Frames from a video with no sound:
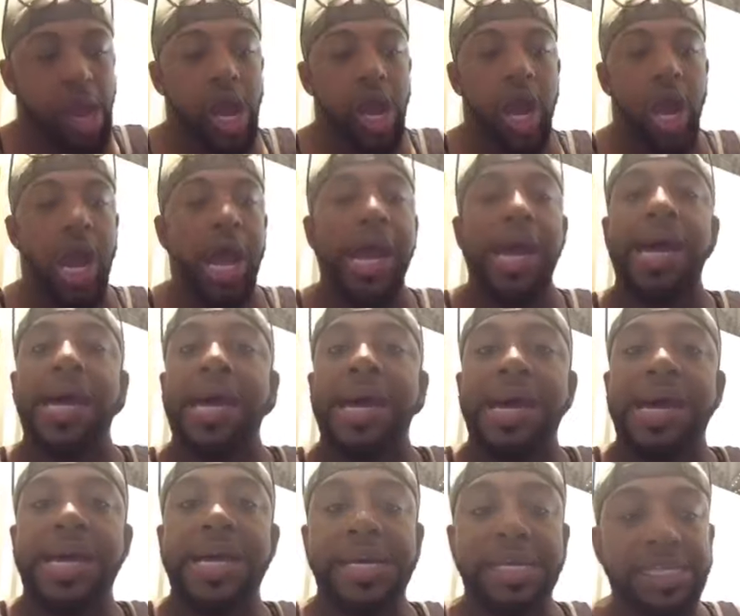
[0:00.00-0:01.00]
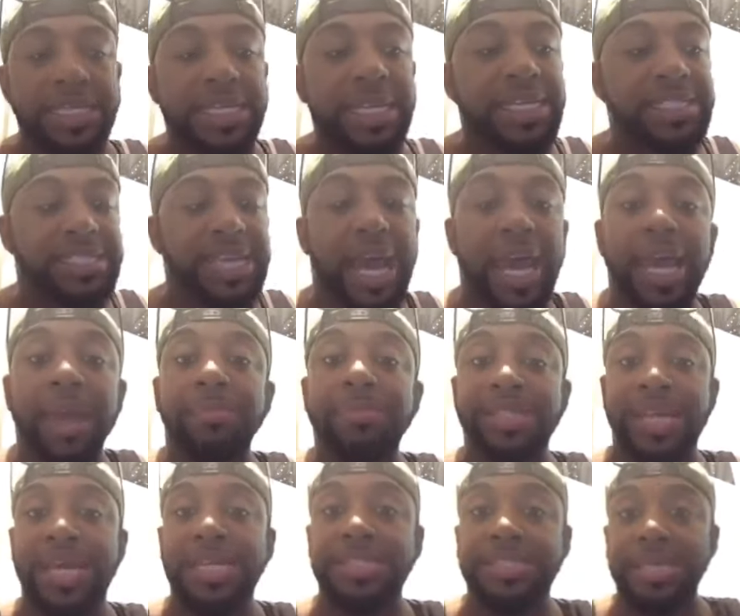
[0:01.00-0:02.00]
Uh huh. Yes, I am
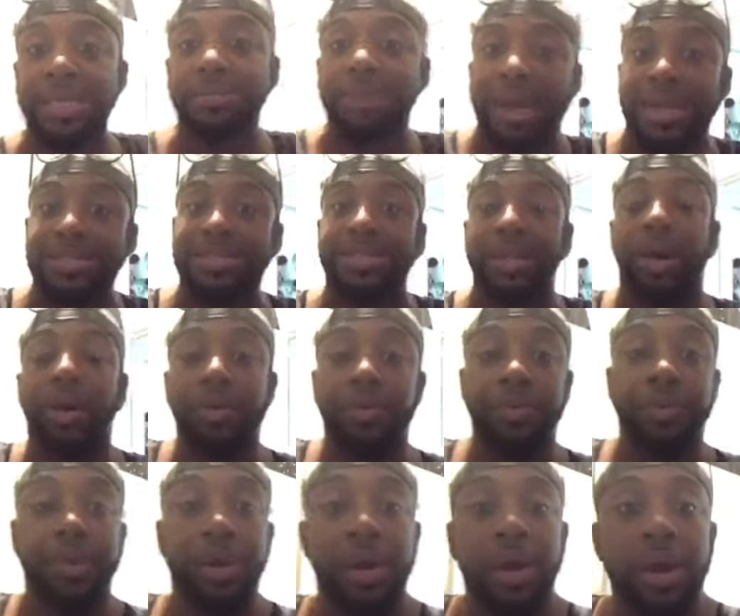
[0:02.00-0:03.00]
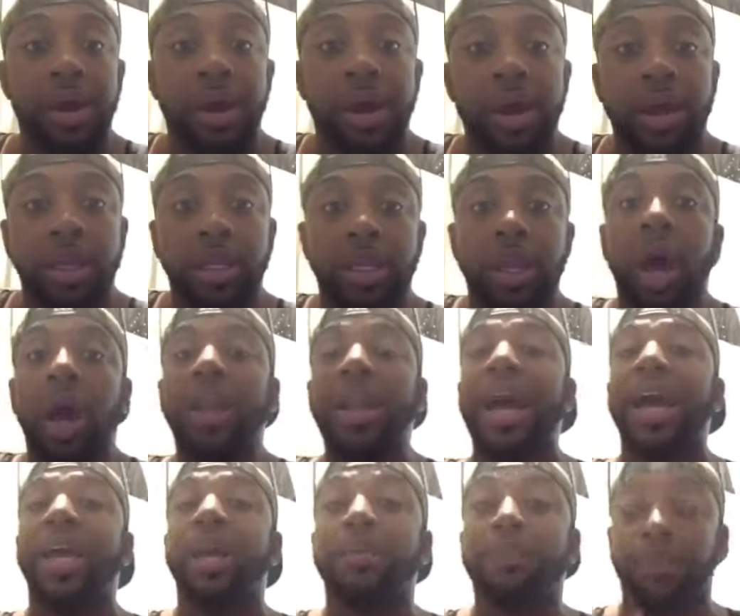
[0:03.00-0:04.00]
tasting myself. Y'all out
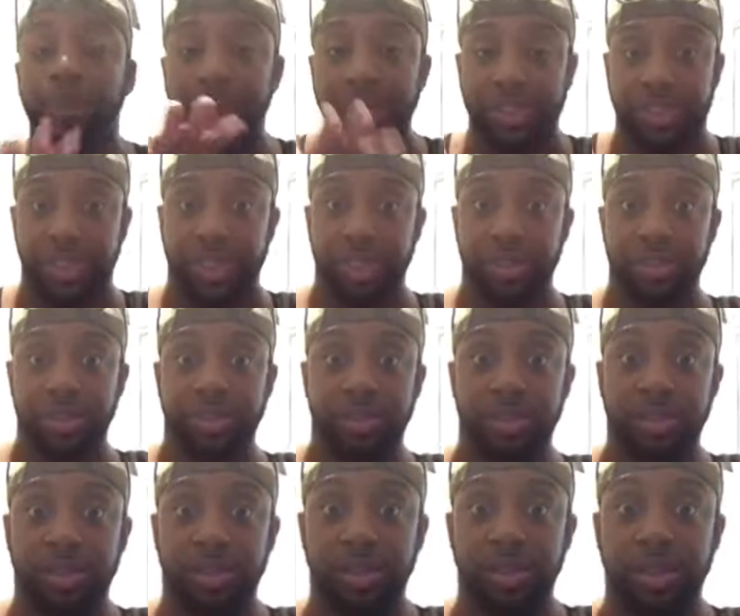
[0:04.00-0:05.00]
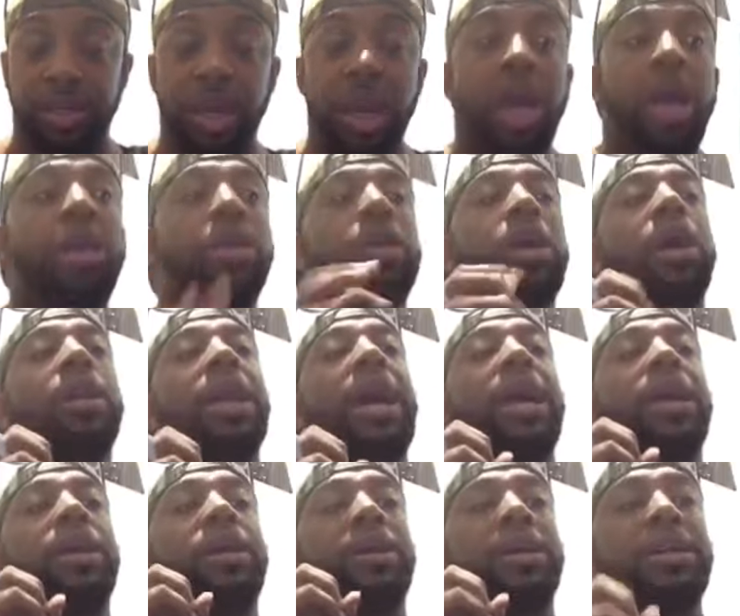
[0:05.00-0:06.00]
here preaching. Y'all out
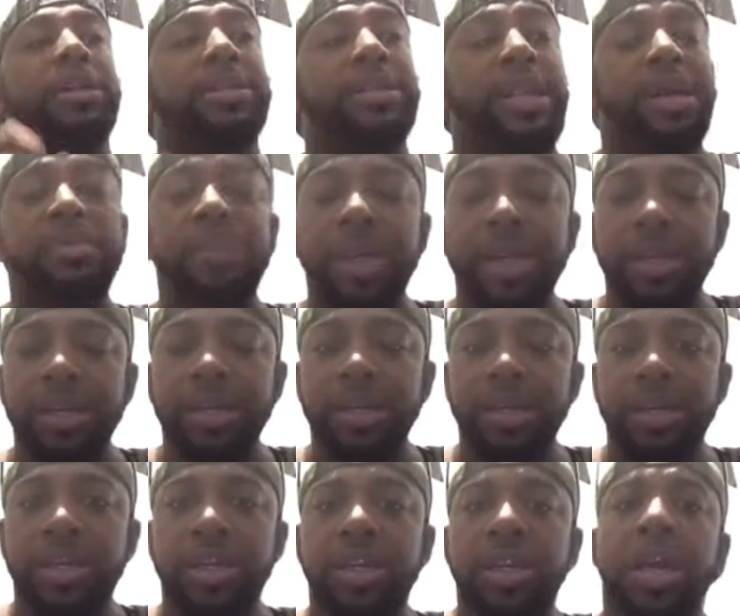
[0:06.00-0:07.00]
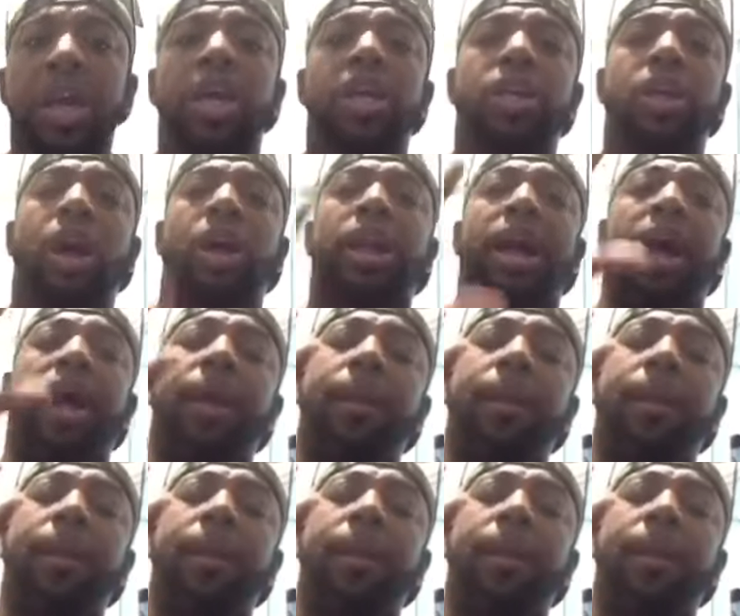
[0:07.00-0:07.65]
here condemning. Y'all out here